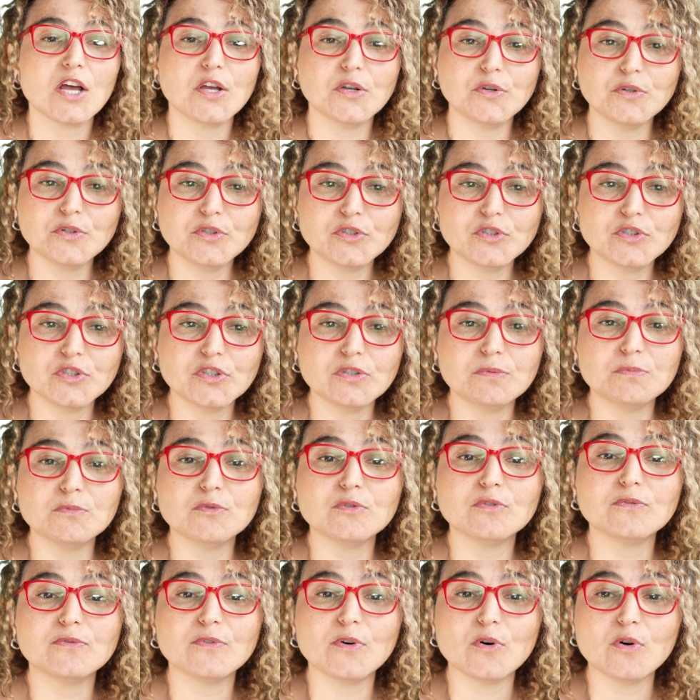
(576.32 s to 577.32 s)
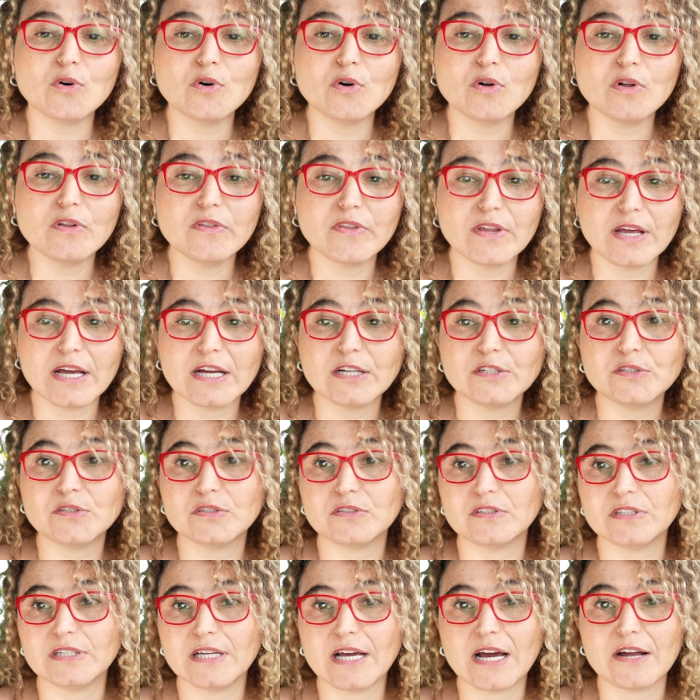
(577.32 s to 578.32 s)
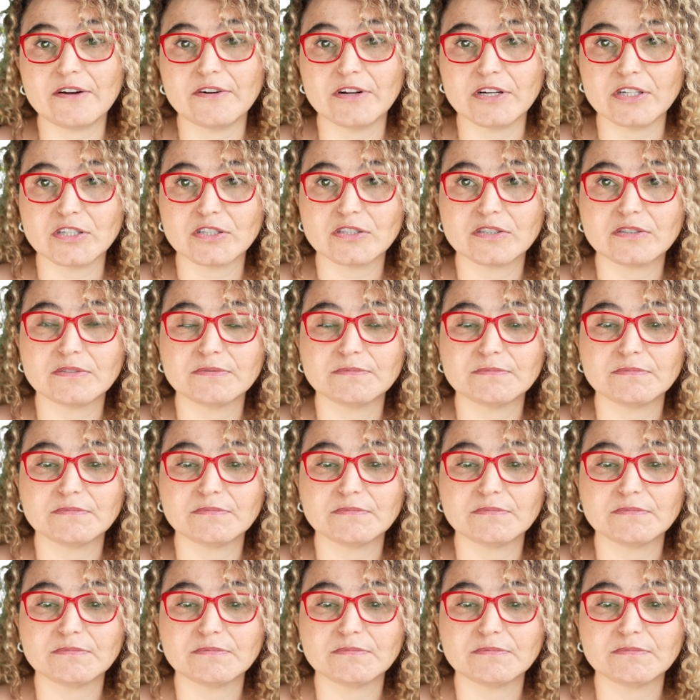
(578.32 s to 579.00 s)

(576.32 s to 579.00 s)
You should move all that to the garage.